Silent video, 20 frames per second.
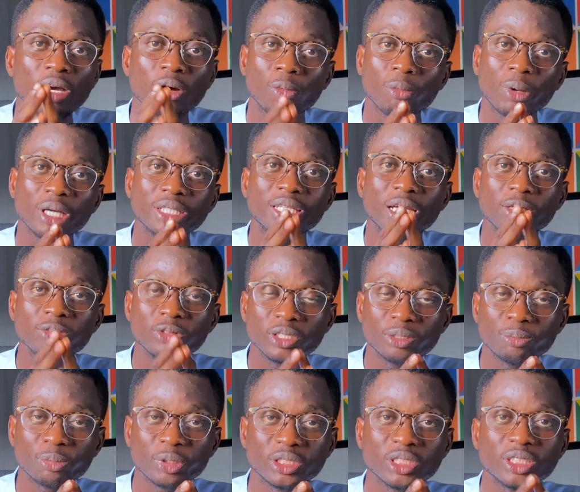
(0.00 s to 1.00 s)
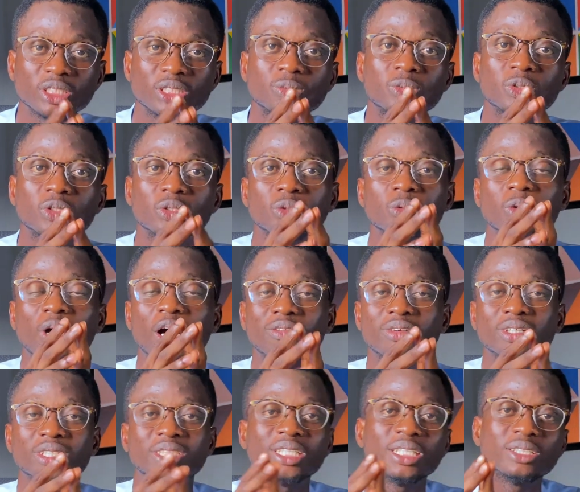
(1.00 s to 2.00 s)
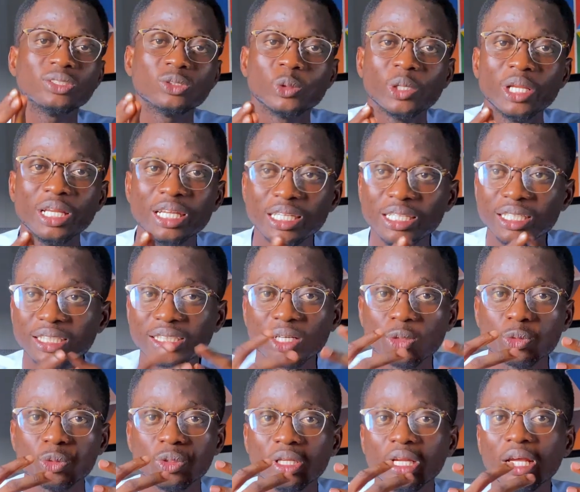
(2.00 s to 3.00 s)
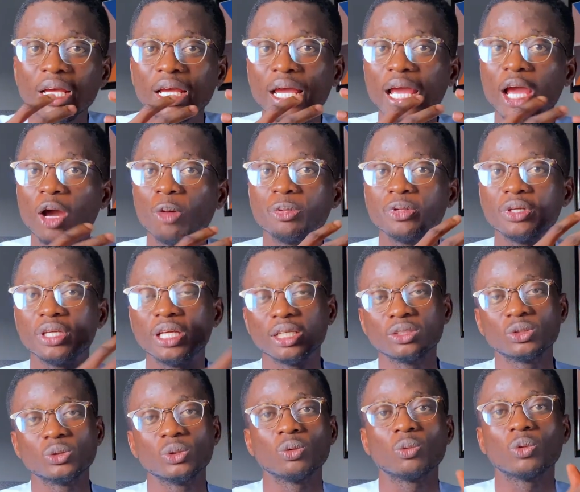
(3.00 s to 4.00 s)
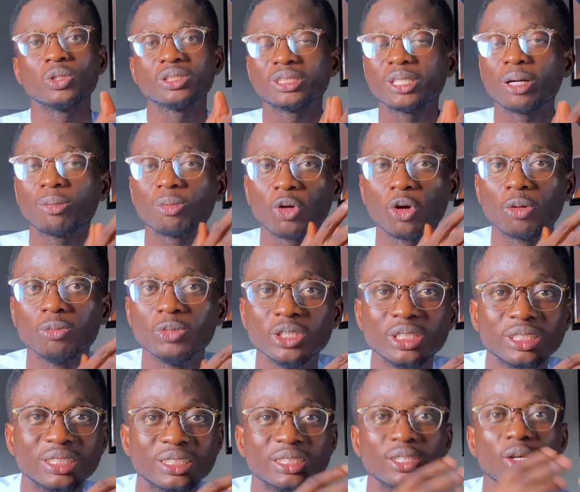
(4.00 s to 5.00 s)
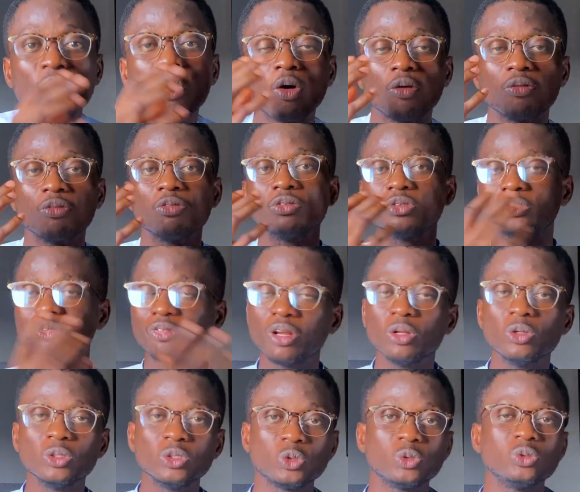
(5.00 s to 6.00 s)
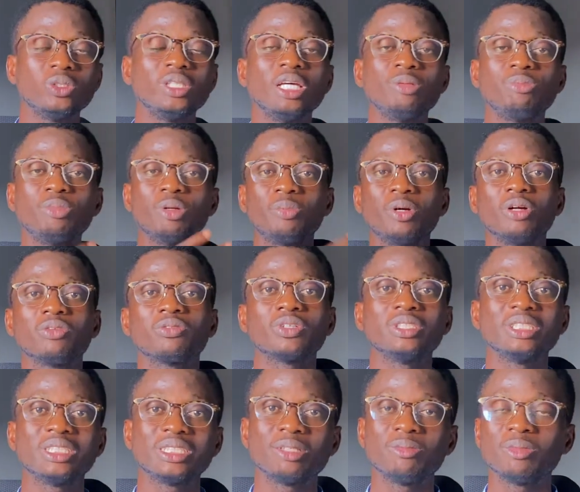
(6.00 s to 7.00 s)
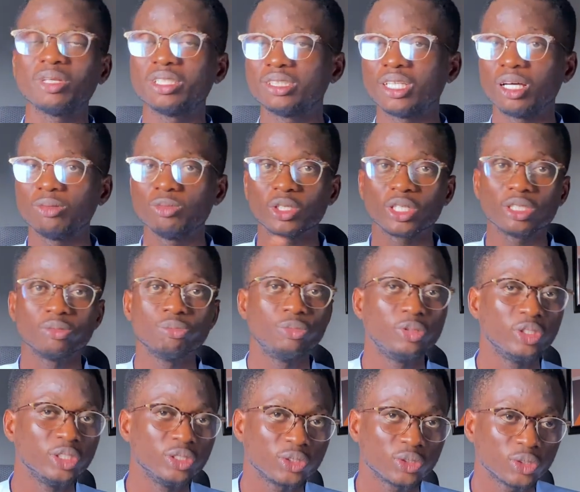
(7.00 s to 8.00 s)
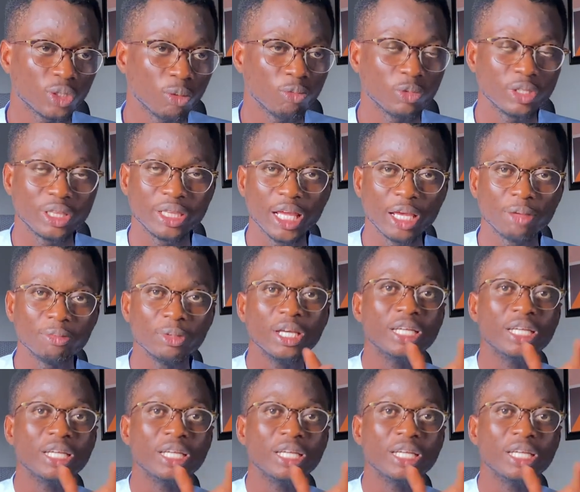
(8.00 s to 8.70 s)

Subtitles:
By the time you purchase the book, you have access to a link that will help you get to a WhatsApp community of fellow students preparing for the same exam. You can brainstorm with them,